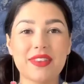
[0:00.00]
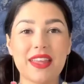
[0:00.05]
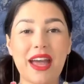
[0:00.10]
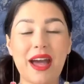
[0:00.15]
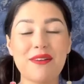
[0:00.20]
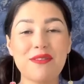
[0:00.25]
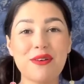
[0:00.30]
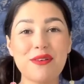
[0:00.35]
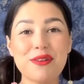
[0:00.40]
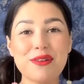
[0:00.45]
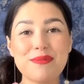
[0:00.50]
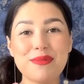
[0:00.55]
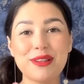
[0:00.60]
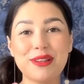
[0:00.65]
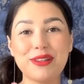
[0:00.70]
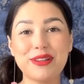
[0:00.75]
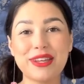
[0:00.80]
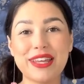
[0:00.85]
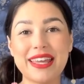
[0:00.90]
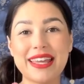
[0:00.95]
I've already been
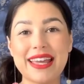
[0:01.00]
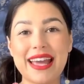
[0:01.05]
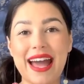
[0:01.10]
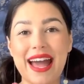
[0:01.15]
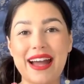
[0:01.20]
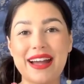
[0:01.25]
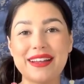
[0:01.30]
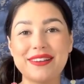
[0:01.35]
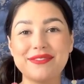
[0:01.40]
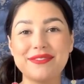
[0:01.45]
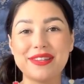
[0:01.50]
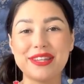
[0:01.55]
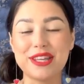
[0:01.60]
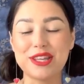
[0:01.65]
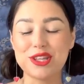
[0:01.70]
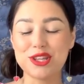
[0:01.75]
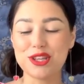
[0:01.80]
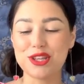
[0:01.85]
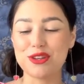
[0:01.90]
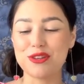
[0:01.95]
looking at
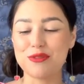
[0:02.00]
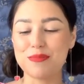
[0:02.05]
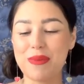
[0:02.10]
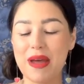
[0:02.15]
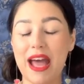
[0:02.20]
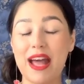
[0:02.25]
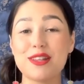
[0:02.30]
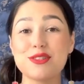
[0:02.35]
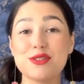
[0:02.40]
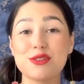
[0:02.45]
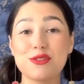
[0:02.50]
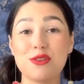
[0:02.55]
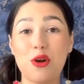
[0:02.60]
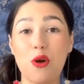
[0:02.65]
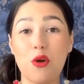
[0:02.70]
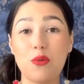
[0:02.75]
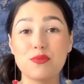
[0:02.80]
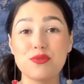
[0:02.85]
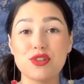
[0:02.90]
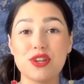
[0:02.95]
really cute pattern
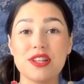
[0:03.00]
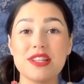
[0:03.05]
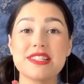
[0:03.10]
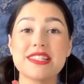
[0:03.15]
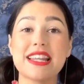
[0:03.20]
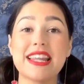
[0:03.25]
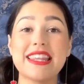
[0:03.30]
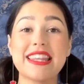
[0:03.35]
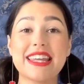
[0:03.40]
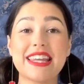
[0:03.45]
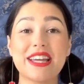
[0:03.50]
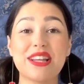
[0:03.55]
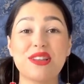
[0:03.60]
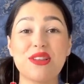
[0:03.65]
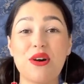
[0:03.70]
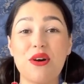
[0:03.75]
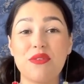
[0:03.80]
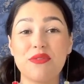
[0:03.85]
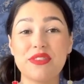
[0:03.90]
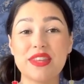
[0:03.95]
options, and I think a
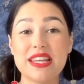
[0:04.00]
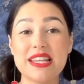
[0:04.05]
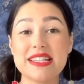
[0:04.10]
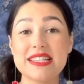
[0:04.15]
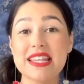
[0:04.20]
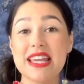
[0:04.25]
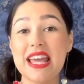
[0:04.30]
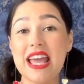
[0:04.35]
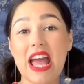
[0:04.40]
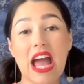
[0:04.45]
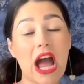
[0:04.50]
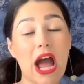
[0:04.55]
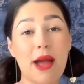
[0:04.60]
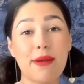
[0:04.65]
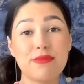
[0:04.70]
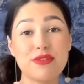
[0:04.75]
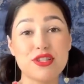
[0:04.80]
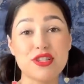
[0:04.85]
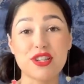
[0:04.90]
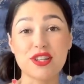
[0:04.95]
lot of these
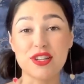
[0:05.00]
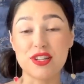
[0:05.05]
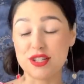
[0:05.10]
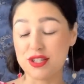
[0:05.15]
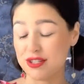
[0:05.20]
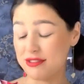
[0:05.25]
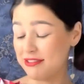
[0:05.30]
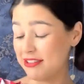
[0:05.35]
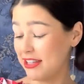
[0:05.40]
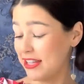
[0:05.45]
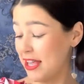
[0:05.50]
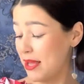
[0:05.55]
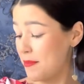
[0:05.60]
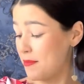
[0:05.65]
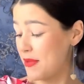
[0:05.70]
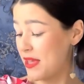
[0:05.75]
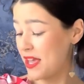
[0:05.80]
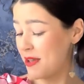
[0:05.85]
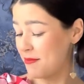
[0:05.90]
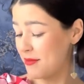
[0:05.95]
I'm just gonna do in like
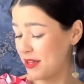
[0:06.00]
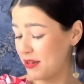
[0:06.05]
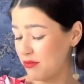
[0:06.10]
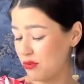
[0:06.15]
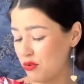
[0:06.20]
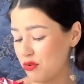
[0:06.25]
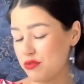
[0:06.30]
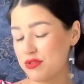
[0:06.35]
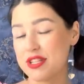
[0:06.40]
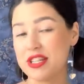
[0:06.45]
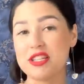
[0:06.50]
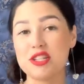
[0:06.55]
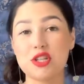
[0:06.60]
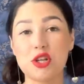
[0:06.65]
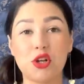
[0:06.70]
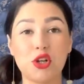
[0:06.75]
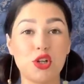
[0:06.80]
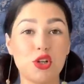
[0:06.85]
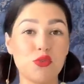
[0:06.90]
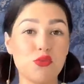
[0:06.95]
baby grows and
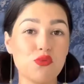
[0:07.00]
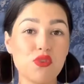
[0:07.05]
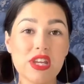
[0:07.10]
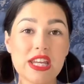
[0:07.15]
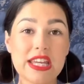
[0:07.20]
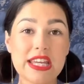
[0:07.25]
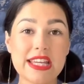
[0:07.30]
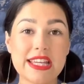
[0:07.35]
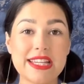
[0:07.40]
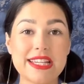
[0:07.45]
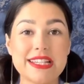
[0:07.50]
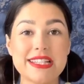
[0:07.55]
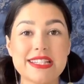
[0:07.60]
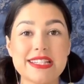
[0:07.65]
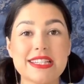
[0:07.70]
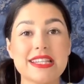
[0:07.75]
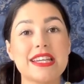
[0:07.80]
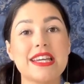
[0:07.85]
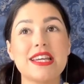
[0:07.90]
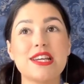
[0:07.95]

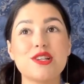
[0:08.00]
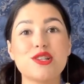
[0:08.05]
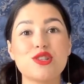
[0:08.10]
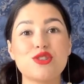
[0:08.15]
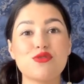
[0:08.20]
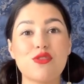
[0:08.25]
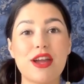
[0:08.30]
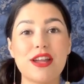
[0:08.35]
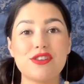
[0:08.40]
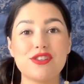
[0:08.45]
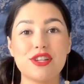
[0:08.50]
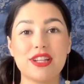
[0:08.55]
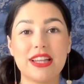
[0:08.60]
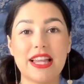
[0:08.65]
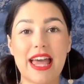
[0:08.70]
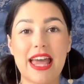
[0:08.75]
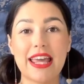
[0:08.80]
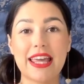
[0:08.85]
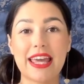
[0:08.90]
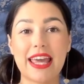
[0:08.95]
dungarees, stretchy
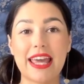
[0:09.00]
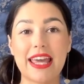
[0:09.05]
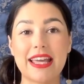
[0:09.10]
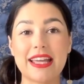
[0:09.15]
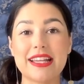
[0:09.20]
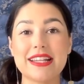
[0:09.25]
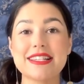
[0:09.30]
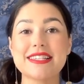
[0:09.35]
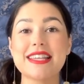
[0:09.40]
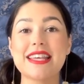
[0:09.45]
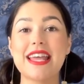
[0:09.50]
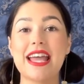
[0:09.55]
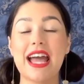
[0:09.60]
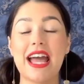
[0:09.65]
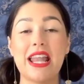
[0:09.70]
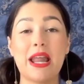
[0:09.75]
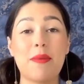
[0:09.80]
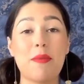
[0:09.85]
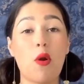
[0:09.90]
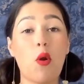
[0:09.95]
leggings,
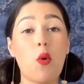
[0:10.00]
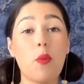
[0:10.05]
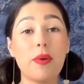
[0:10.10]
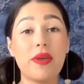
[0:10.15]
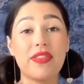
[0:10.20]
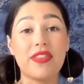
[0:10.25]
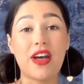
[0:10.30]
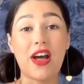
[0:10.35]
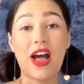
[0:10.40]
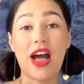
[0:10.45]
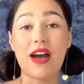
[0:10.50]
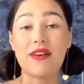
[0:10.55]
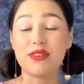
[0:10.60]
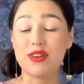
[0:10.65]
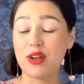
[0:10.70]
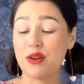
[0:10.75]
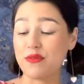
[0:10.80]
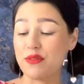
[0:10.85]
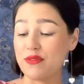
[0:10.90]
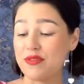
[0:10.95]
and I'm hoping that I'll have
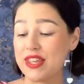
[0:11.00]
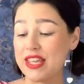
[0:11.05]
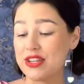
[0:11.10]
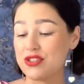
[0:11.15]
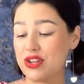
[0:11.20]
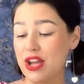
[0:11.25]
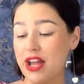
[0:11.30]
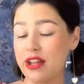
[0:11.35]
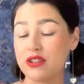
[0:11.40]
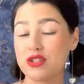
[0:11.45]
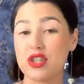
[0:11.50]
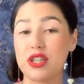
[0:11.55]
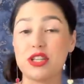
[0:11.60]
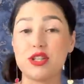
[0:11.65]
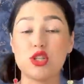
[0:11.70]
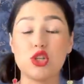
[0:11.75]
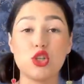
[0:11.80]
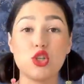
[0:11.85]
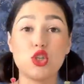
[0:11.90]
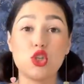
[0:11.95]
enough of each actually
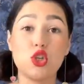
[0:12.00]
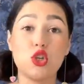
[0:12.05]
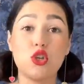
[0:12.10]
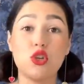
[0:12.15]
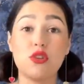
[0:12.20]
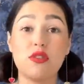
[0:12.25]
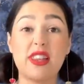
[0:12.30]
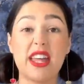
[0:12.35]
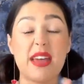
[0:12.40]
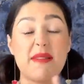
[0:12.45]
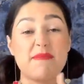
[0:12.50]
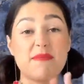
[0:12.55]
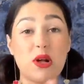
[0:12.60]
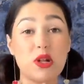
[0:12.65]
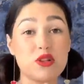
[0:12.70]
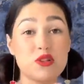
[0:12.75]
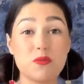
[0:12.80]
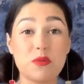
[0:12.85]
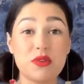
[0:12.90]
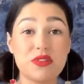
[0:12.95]
to do like
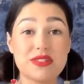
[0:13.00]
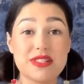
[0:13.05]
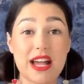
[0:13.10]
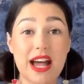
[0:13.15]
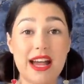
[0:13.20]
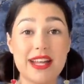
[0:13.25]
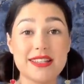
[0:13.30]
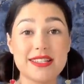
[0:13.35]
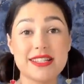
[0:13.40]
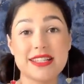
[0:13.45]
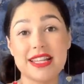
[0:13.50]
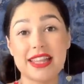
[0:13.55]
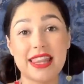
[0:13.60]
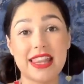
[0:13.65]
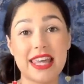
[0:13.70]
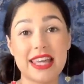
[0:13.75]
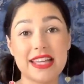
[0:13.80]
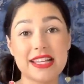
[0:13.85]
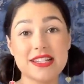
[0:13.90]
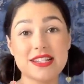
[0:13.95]
multiple sizes and
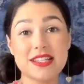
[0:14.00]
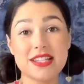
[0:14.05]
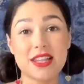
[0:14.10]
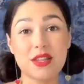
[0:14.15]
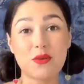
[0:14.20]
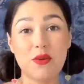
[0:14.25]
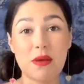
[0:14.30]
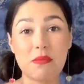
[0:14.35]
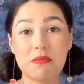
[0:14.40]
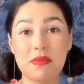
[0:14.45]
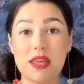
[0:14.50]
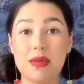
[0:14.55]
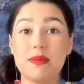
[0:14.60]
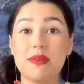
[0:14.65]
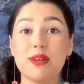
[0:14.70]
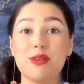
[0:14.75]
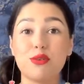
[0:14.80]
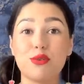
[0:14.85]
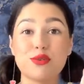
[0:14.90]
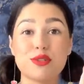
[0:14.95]
things, so that when
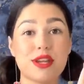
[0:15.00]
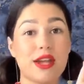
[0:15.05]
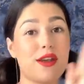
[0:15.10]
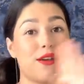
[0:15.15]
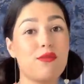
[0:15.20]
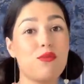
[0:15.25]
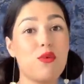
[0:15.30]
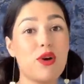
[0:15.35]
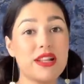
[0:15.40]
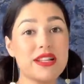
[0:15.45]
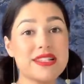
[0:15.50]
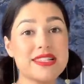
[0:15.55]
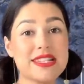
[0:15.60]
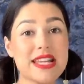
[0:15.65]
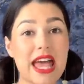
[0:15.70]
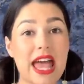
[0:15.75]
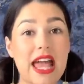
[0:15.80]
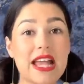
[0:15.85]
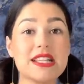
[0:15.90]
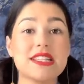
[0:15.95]
baby grows out of one
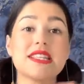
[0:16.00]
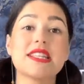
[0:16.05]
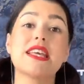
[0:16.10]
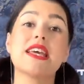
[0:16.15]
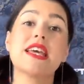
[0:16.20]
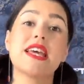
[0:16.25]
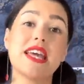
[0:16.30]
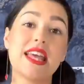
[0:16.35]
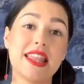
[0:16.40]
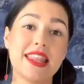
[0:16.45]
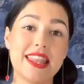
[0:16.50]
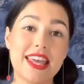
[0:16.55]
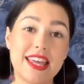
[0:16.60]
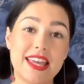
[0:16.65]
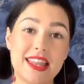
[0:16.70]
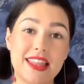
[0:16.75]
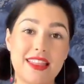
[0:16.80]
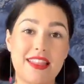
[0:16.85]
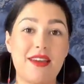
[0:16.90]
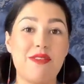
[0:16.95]
set, they
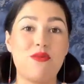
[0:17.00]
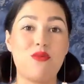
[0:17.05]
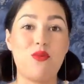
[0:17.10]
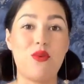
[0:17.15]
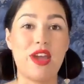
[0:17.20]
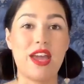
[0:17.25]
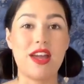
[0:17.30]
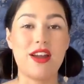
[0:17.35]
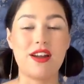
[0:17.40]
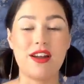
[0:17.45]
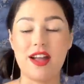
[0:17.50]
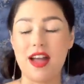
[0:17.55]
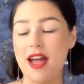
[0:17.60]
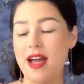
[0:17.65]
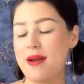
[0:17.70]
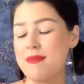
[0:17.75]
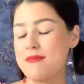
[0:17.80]
can then wear